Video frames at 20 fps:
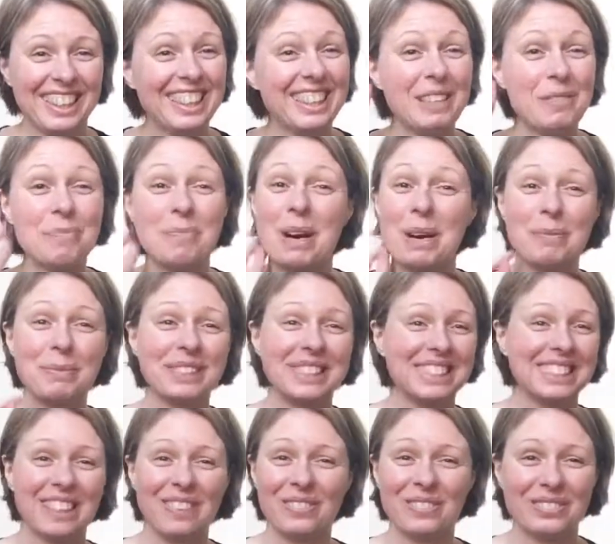it might be
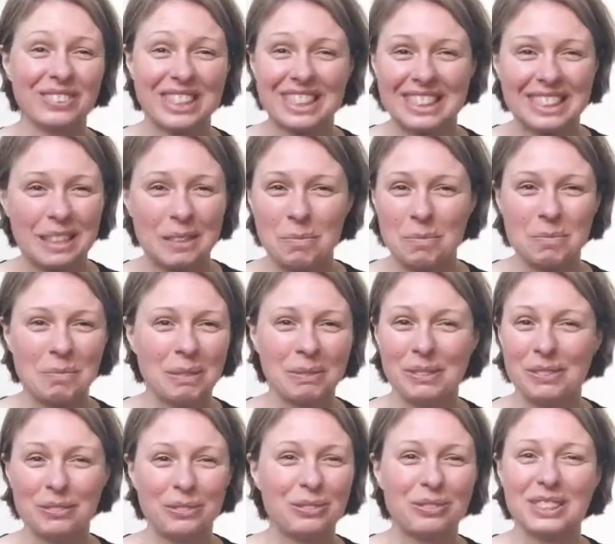something that
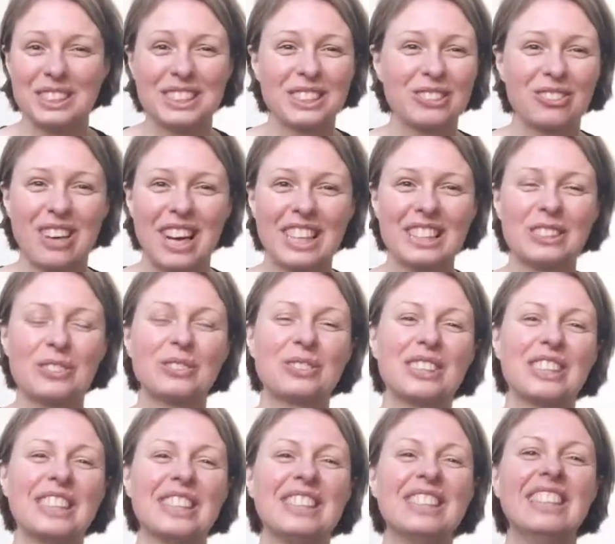feels right
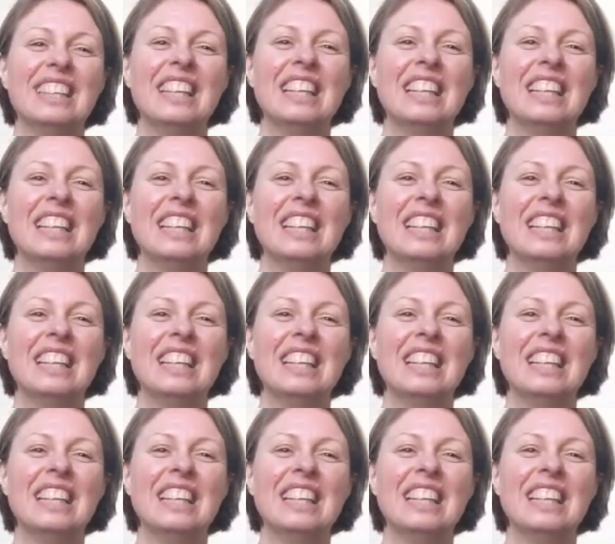for you.